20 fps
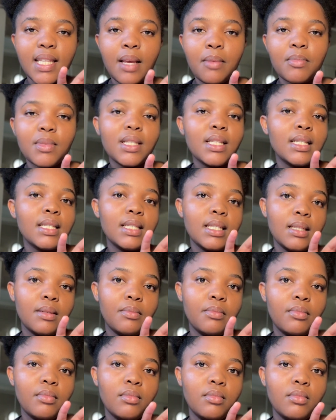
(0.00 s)

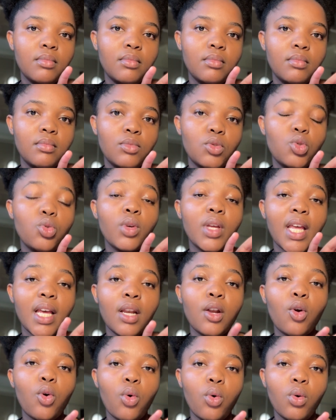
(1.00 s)
system to get
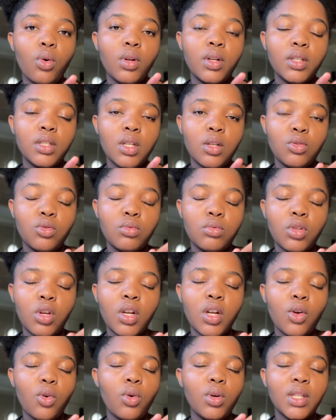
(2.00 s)
a court, not
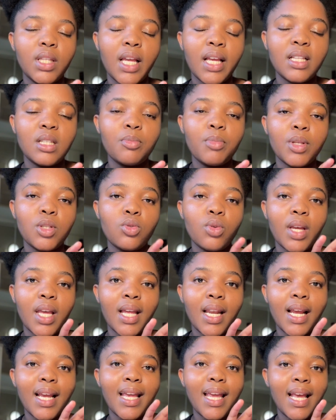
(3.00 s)
a court date, but to get
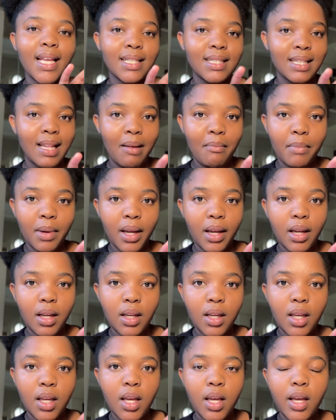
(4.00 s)
a case number.
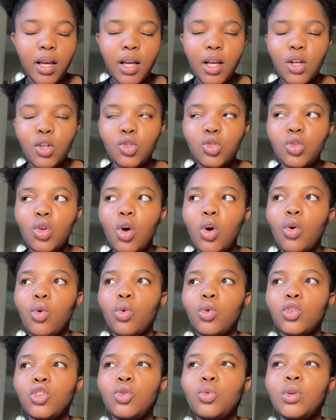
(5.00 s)
So
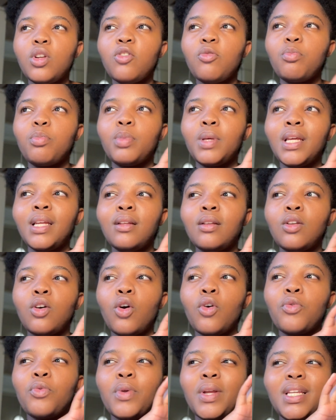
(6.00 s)
you would have been
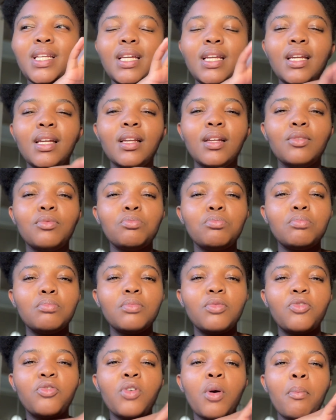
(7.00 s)
already
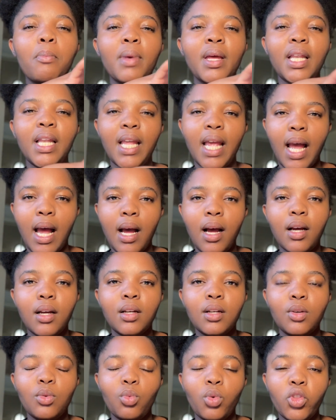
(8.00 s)
familiar
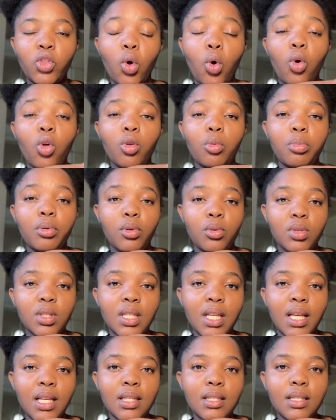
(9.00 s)
with the whole
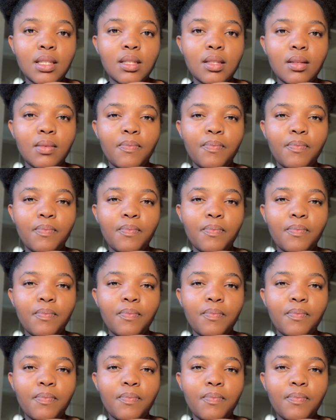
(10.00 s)
process,